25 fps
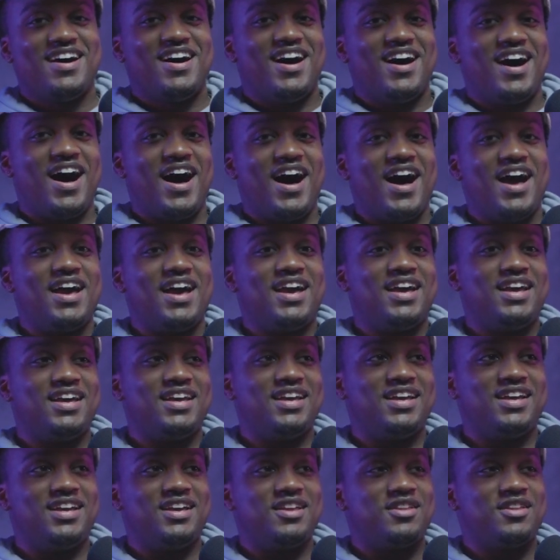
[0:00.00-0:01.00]

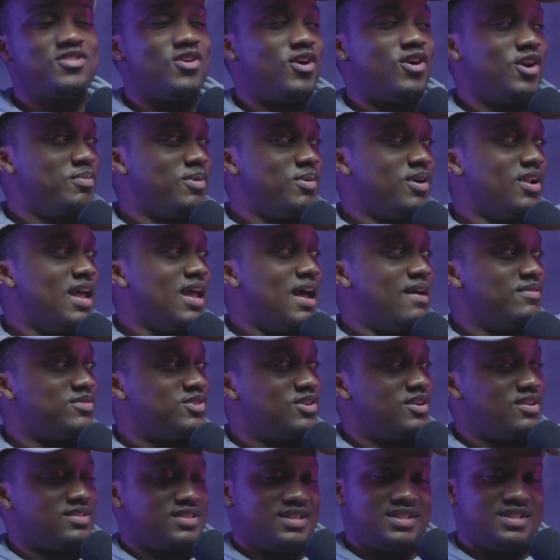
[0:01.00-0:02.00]
I thought about it after.
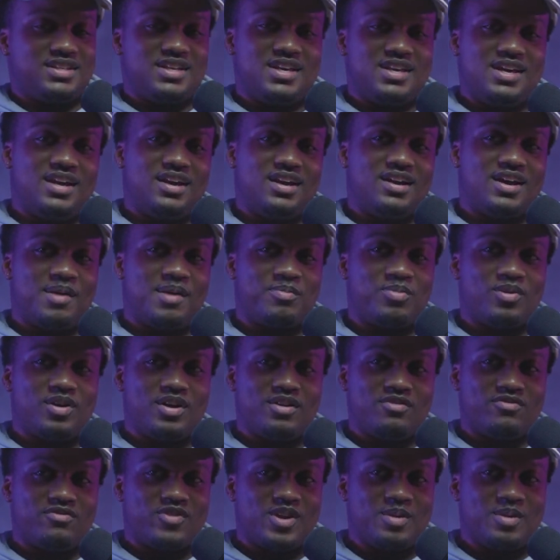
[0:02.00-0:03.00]
I was like, dang, I probably
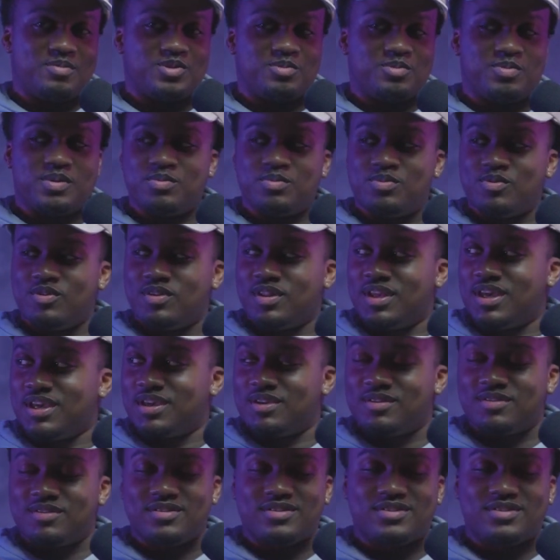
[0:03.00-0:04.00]
framed some people in,
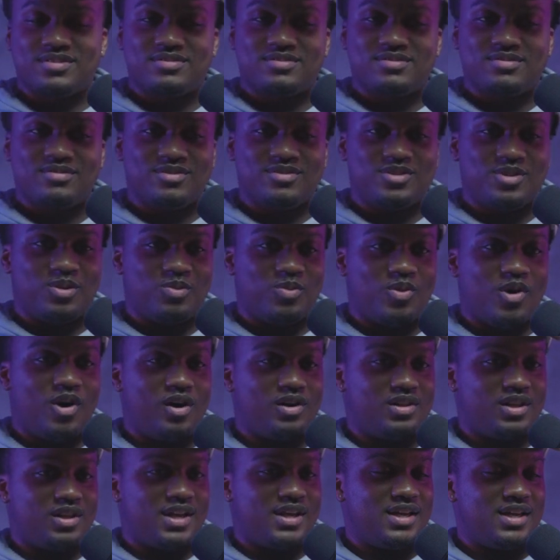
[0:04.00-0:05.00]
like, the wrong
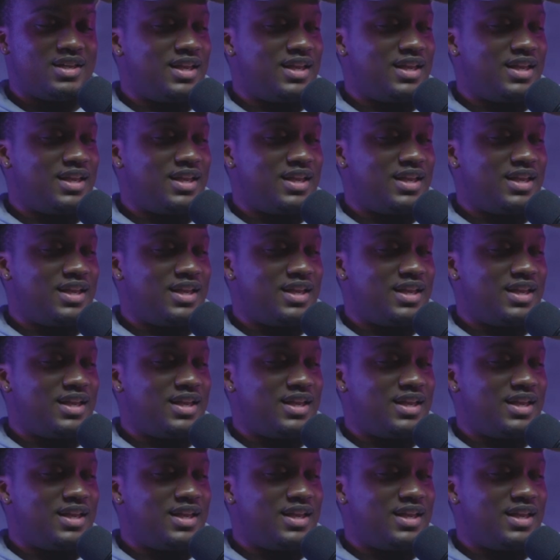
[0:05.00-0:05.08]
light.